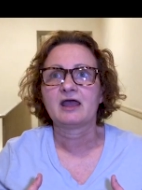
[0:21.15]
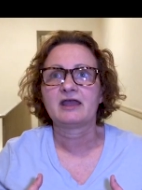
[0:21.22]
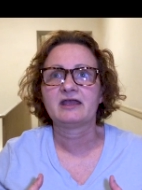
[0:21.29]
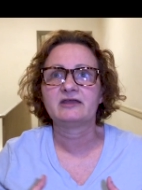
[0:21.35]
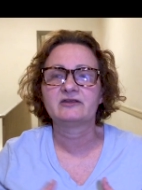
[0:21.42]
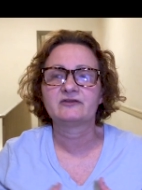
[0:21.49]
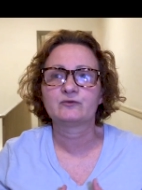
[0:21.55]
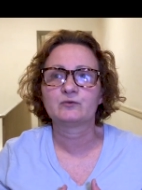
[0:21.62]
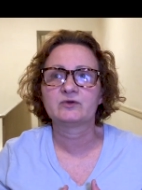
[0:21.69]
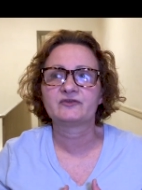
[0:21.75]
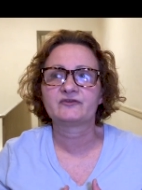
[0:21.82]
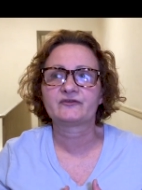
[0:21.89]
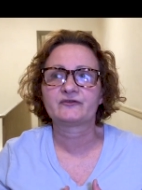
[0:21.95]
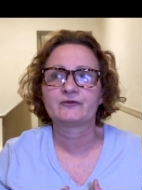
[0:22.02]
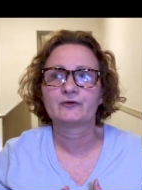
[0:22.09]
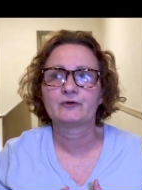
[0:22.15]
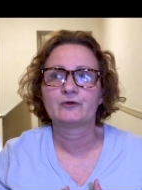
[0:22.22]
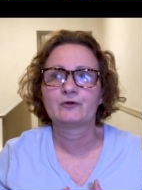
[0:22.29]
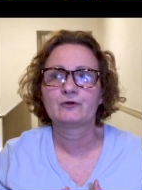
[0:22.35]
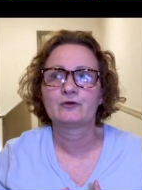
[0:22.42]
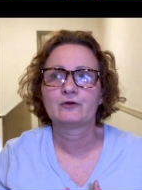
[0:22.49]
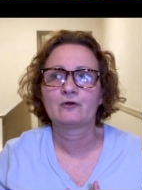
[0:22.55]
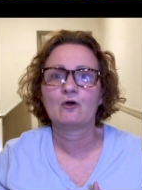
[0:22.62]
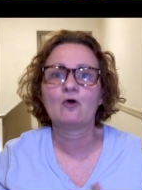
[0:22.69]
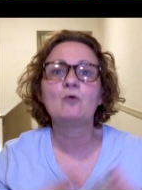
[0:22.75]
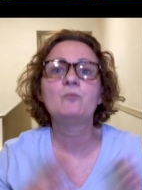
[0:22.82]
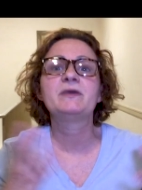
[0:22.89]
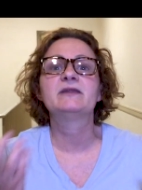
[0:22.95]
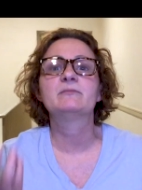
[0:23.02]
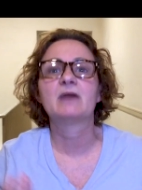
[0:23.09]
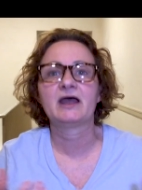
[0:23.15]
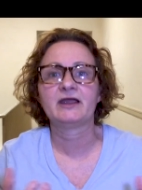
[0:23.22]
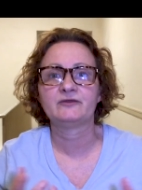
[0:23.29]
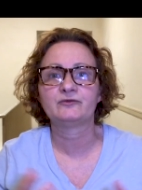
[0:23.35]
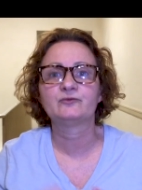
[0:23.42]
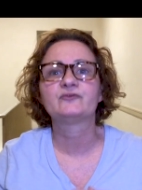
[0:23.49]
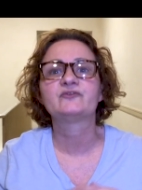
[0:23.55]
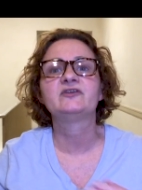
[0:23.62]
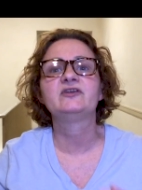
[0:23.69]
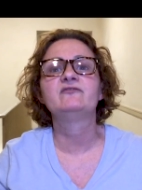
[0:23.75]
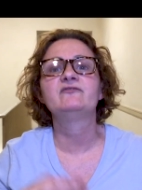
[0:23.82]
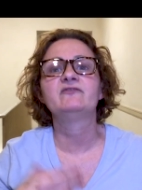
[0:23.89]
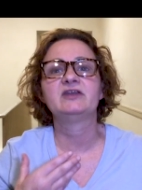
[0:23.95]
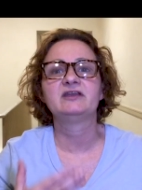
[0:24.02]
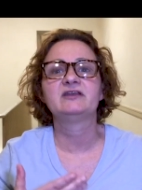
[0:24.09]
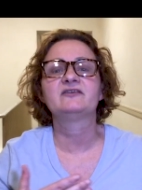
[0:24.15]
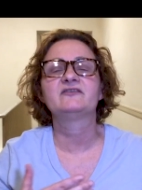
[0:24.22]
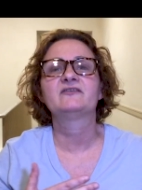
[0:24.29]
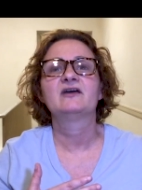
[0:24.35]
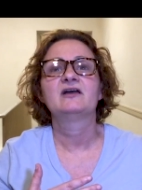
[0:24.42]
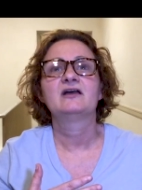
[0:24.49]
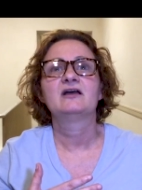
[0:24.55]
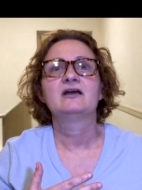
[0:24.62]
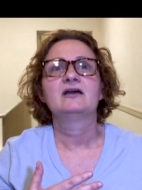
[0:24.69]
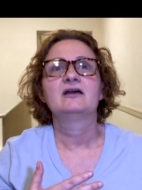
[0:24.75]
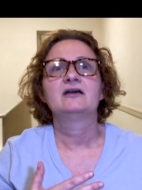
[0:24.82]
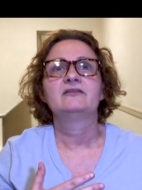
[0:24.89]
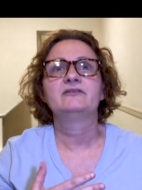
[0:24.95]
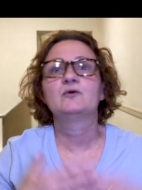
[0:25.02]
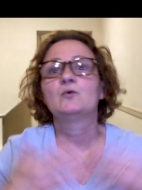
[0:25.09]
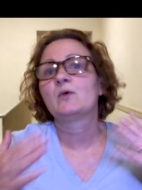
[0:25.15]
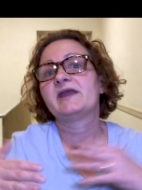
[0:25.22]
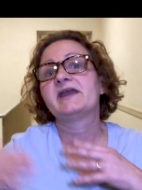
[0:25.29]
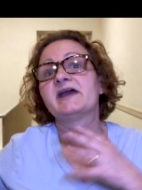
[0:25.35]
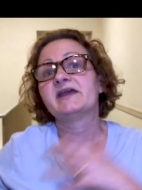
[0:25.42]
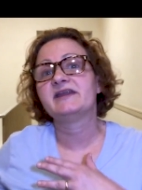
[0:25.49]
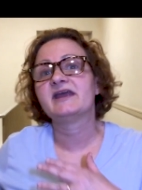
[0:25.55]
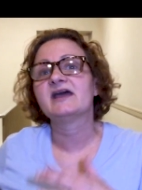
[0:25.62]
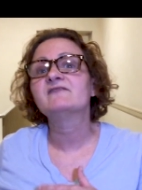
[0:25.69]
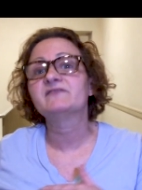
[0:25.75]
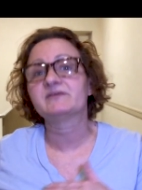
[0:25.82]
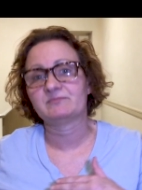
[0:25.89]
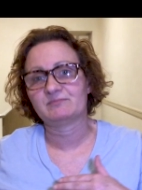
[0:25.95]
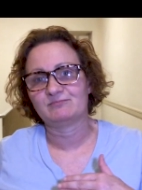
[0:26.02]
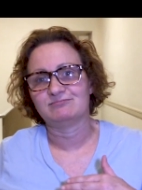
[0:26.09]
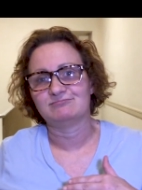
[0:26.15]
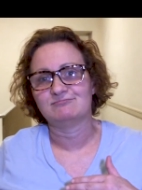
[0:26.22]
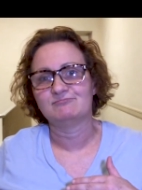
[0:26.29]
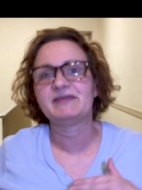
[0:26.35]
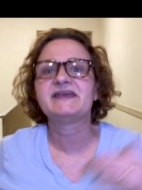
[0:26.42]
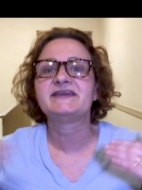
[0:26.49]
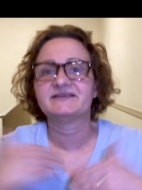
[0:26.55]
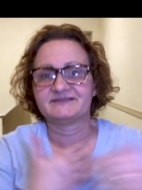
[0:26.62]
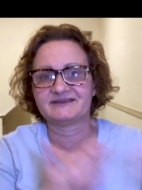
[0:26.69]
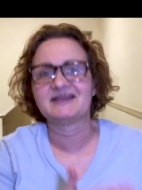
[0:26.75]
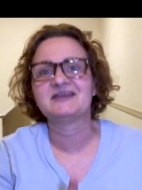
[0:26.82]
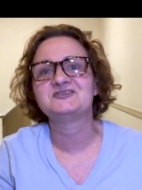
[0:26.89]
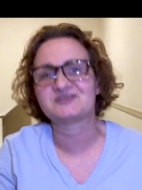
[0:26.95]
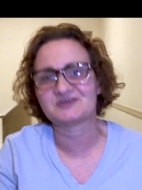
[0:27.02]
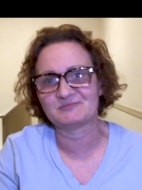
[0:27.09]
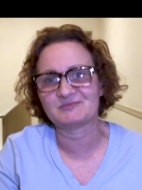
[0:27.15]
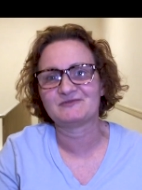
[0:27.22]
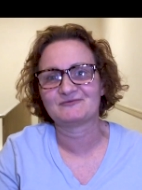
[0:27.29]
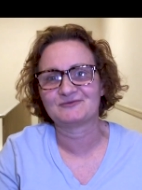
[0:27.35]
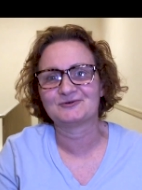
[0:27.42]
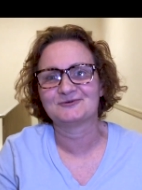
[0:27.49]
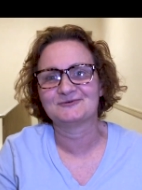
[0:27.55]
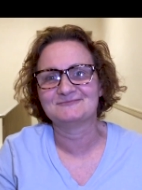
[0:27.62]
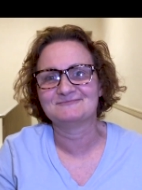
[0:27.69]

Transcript: It was open mind to see things the way I never pay attention before.